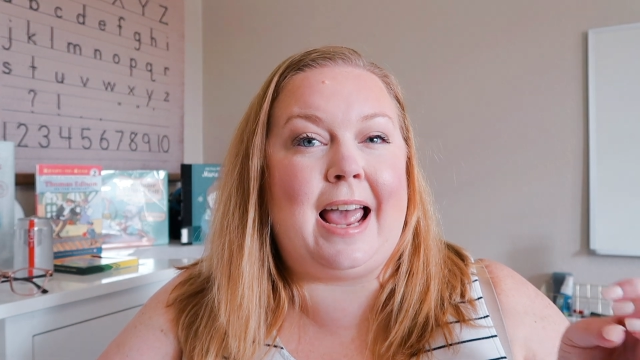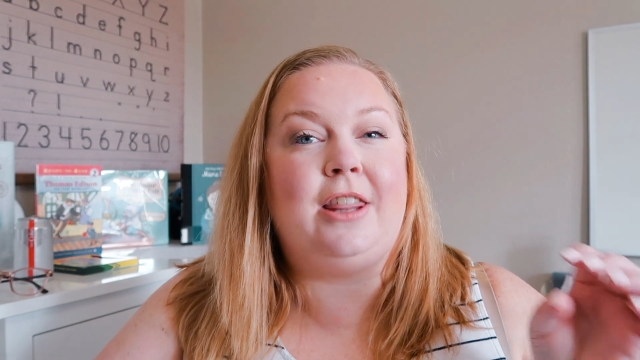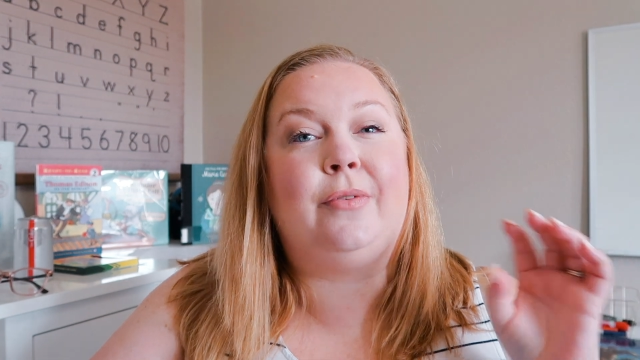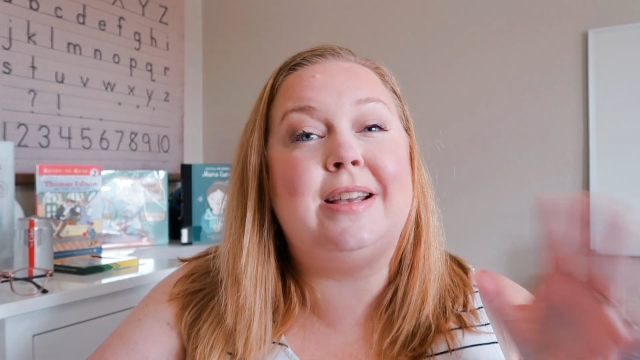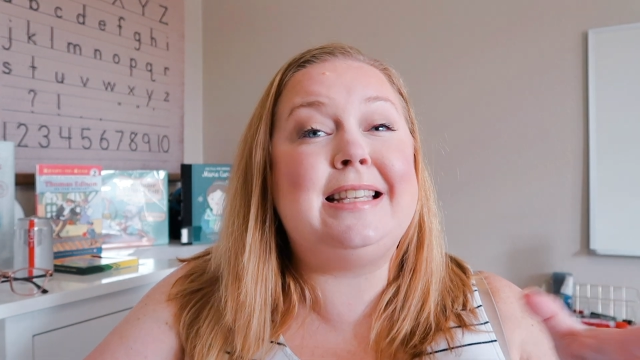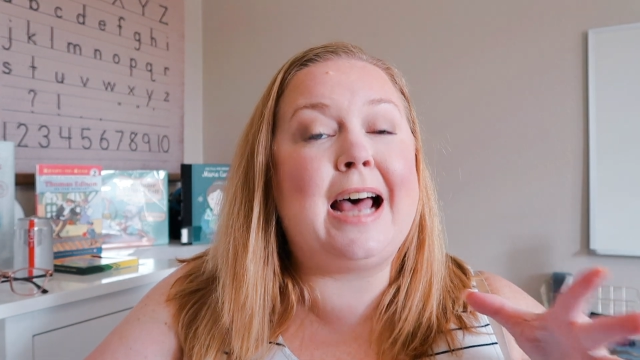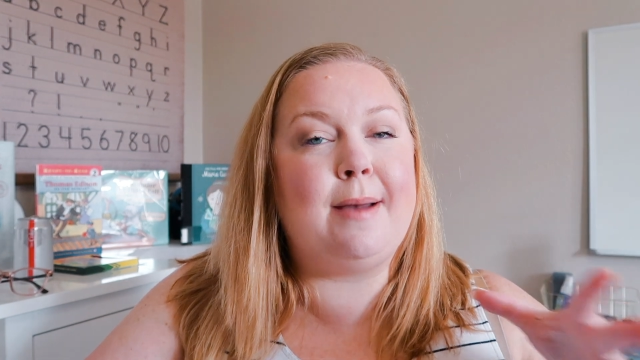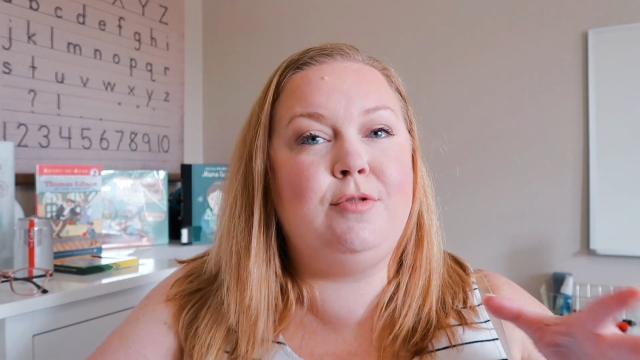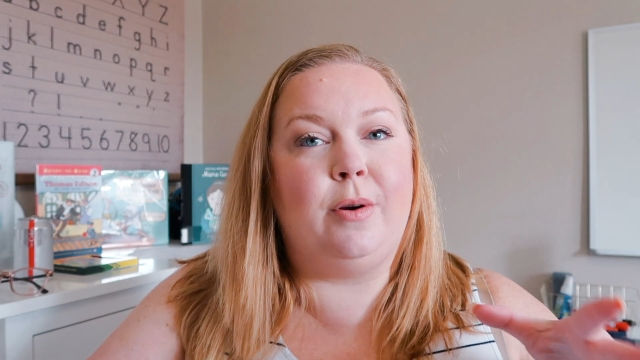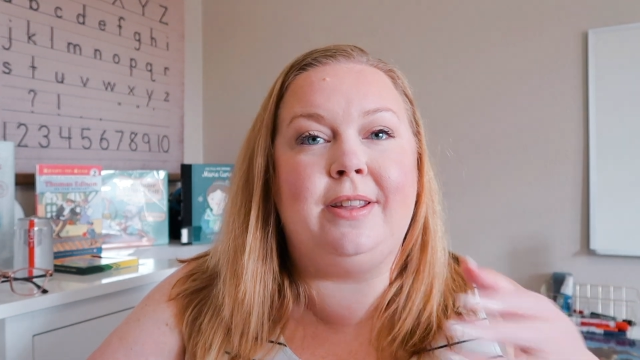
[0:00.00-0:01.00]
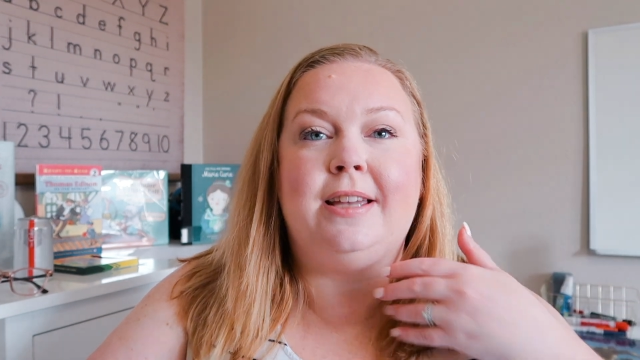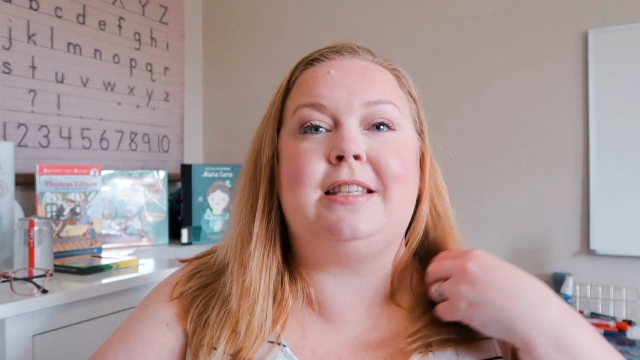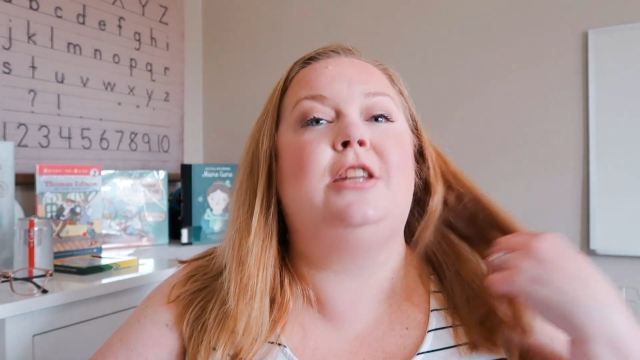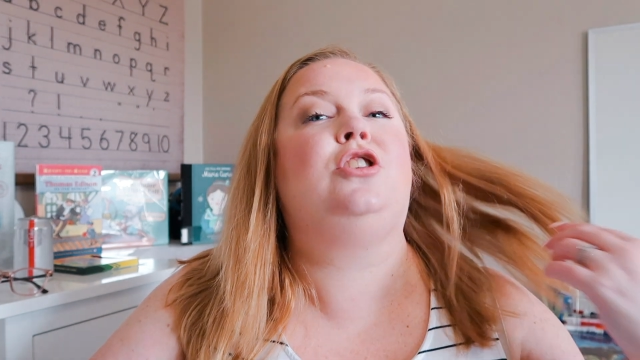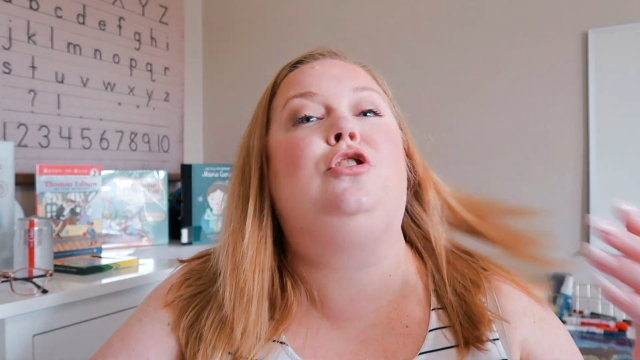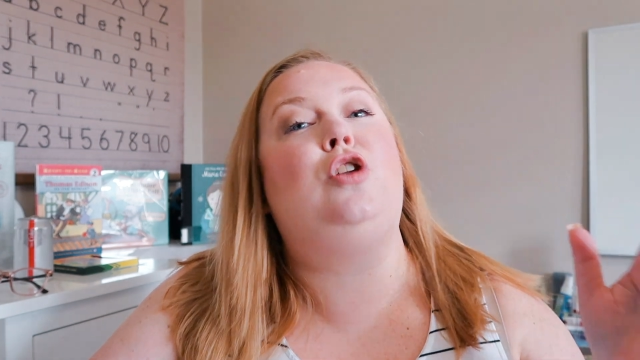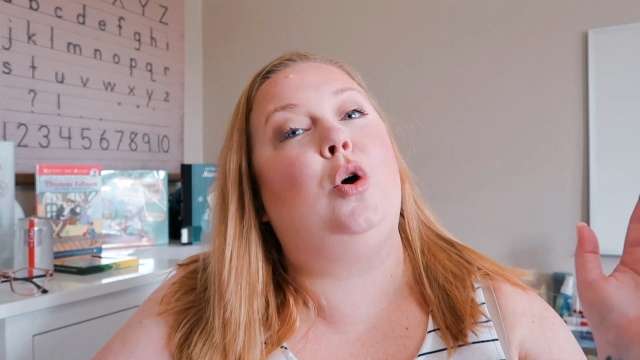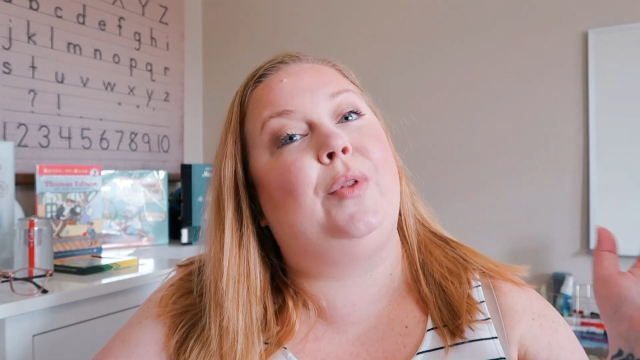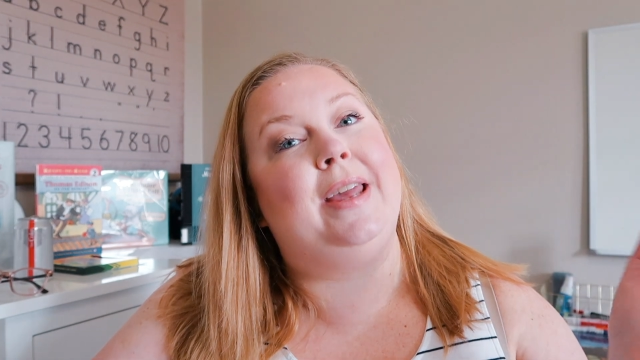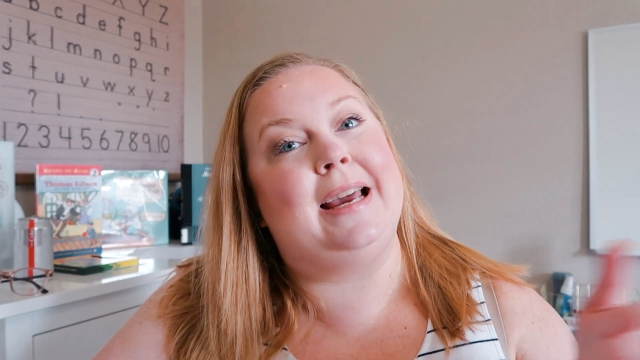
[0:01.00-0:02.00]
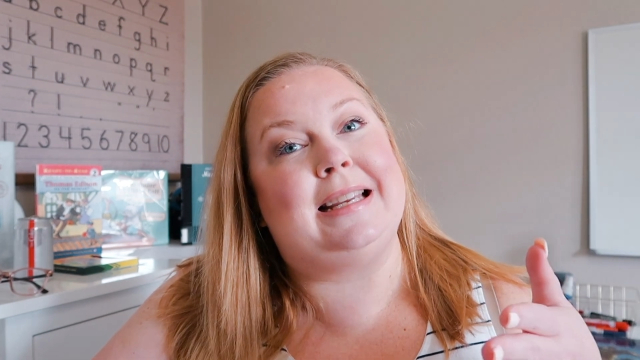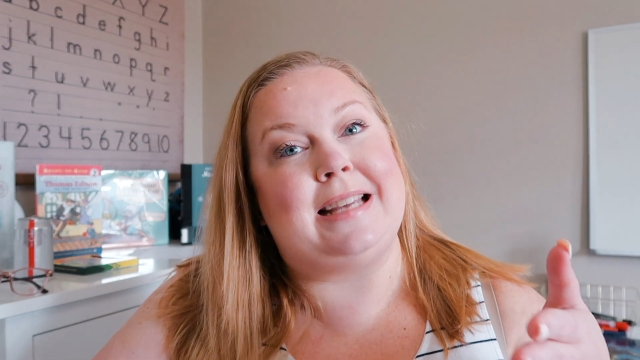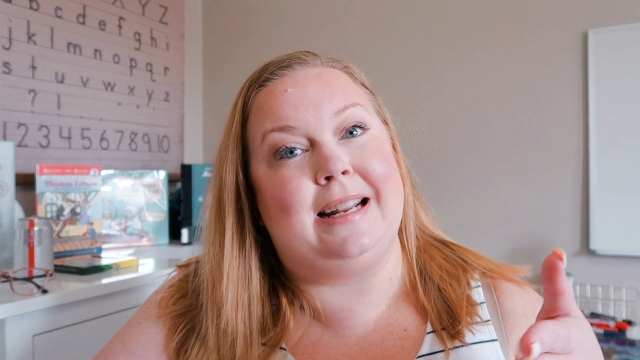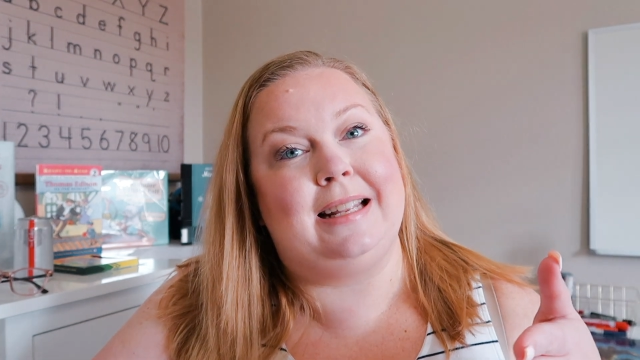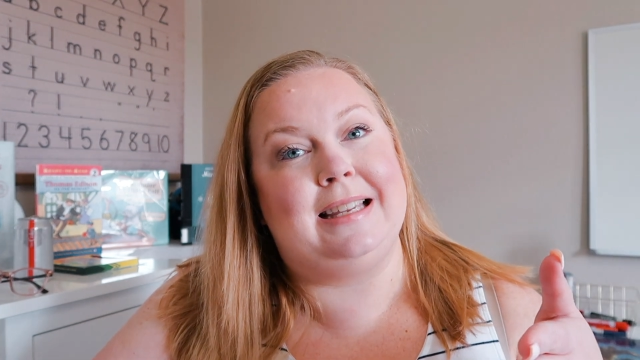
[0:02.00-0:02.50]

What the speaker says: And the reason I'm doing this and slowly extending